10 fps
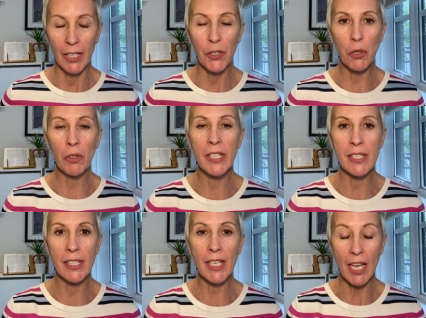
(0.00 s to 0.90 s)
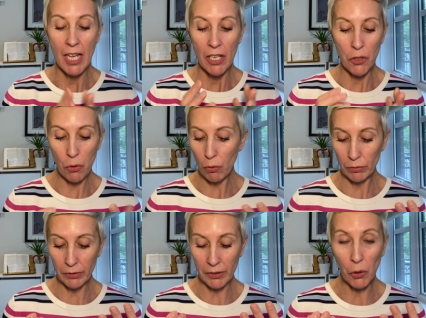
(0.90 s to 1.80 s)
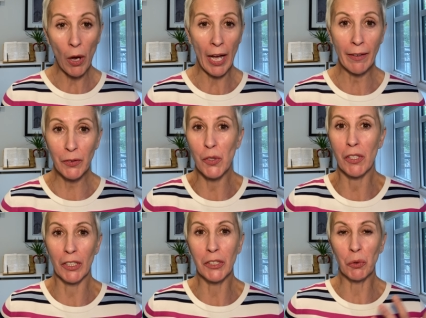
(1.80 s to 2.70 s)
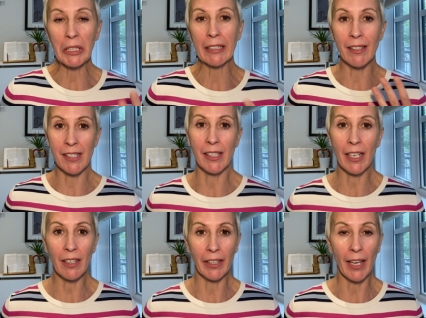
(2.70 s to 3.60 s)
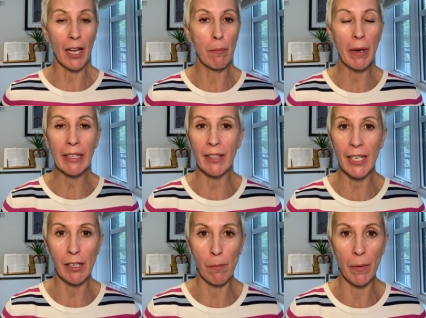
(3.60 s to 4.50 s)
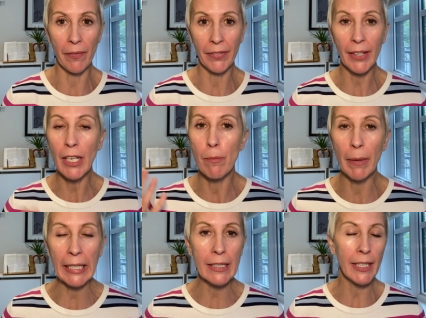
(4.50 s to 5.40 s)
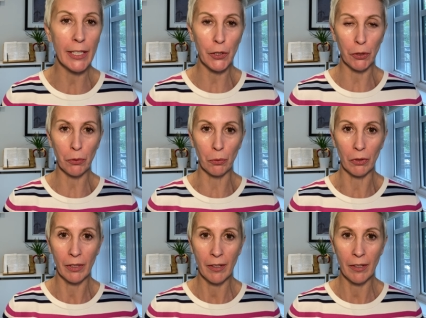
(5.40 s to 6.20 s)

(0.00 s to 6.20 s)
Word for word: You're gonna see you you have to start doing this daily. It might take a month, it might take two